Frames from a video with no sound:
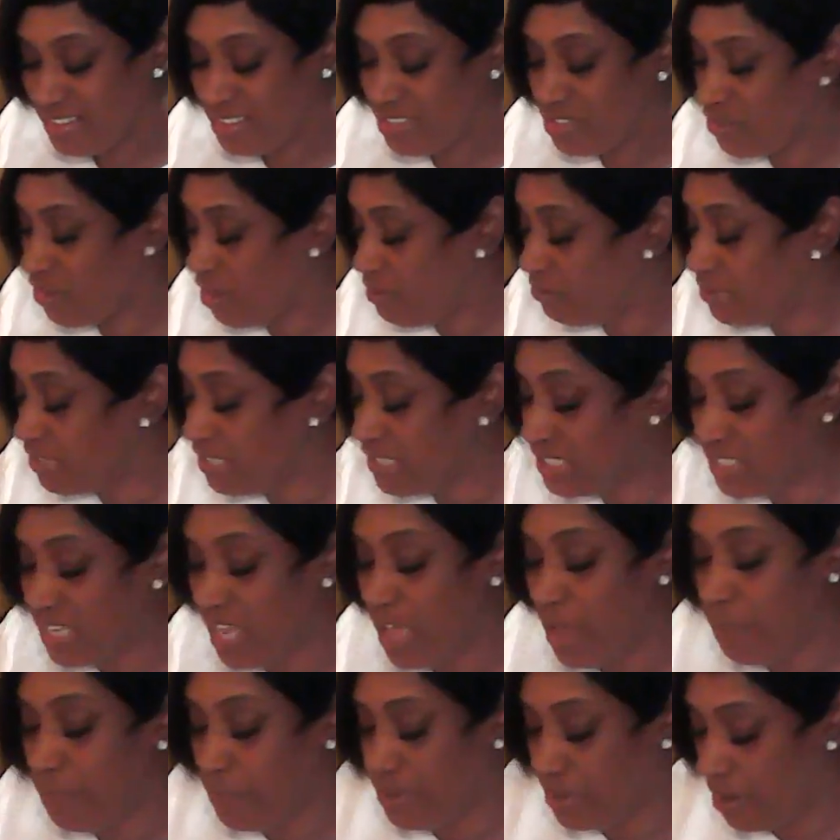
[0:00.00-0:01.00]
So I'm just
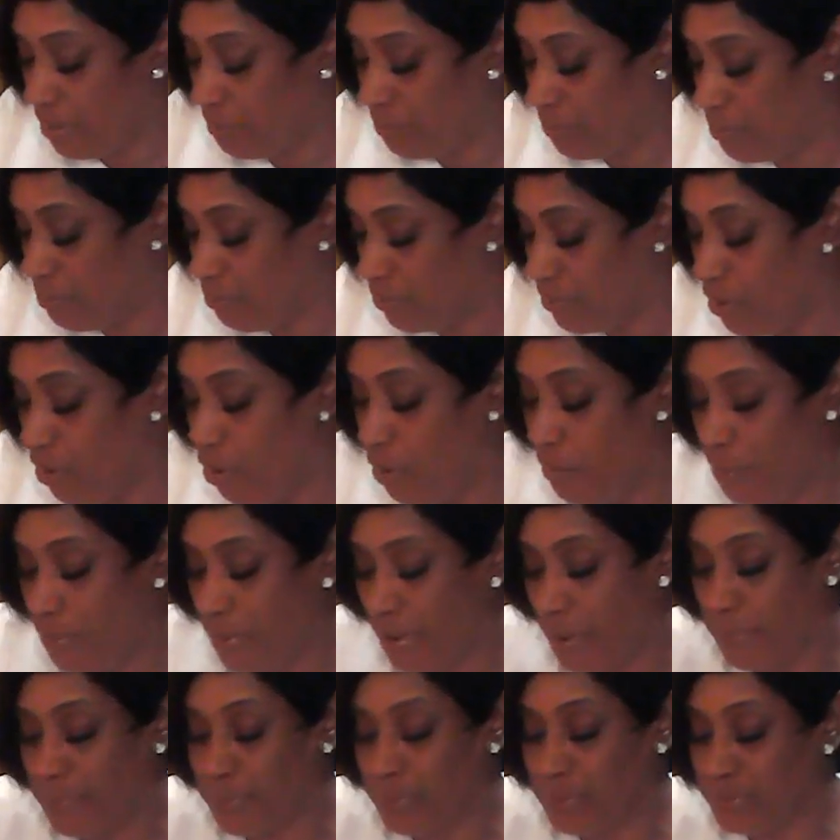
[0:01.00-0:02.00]
chopping up the bell
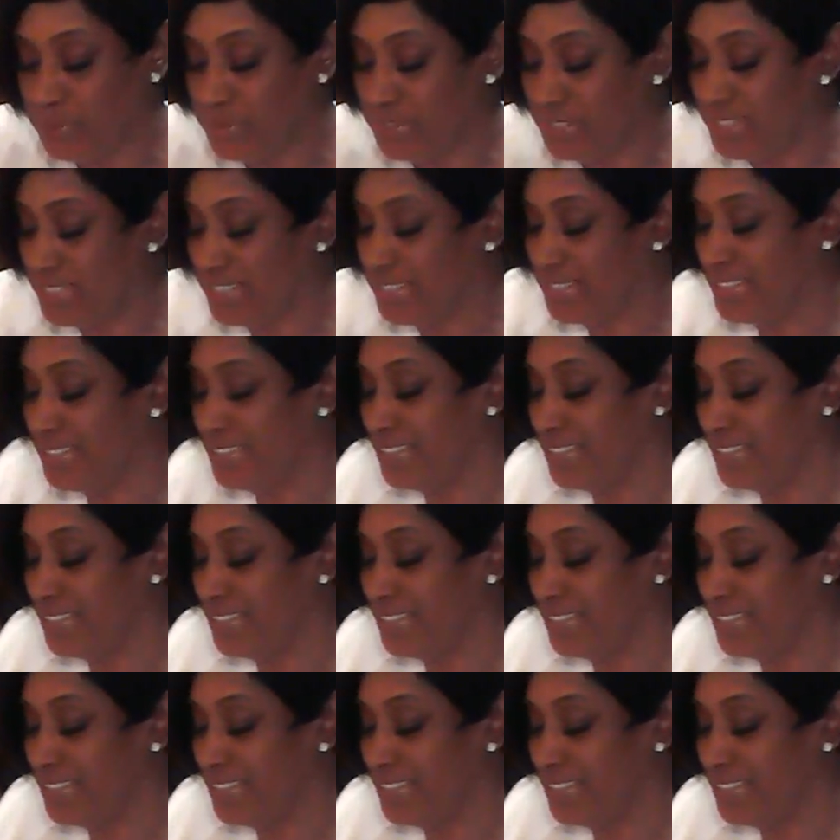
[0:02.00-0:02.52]
peppers